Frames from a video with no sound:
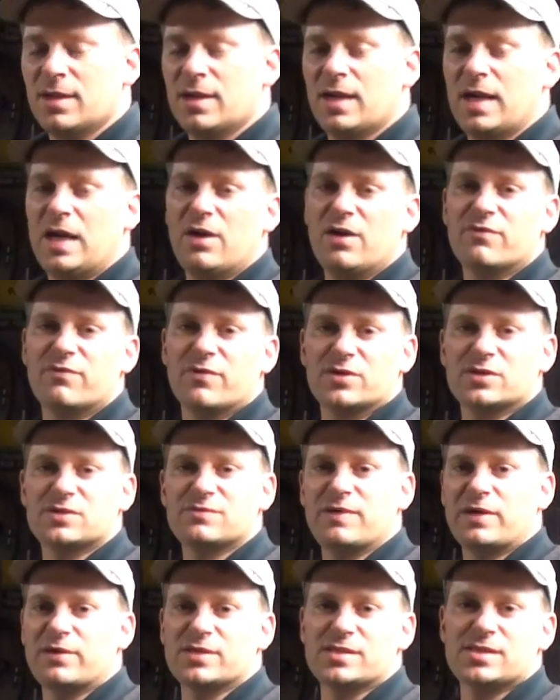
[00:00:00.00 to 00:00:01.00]
However, it's
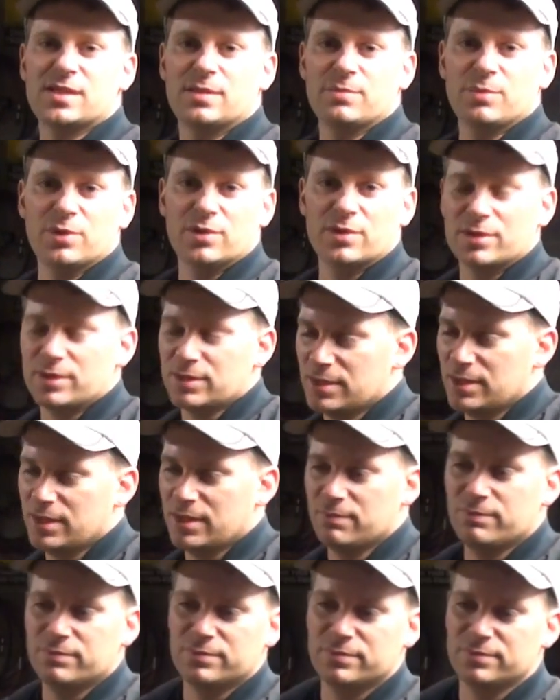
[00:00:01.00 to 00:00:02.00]
very similar
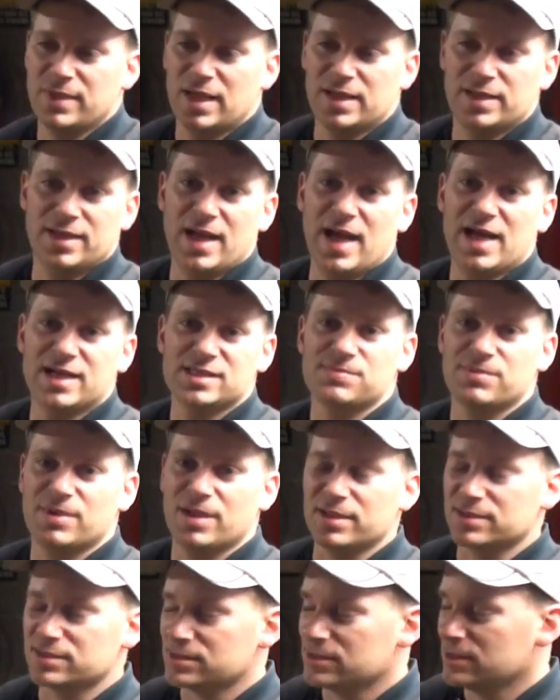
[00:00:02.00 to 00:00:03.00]
in many
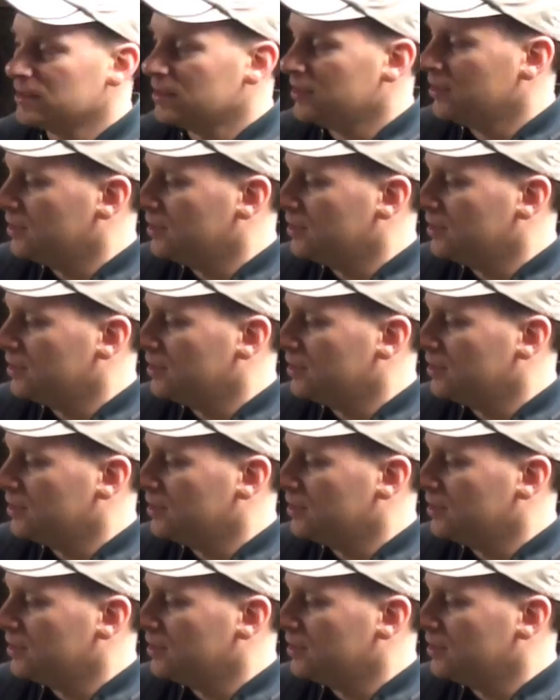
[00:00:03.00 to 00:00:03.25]
aspects.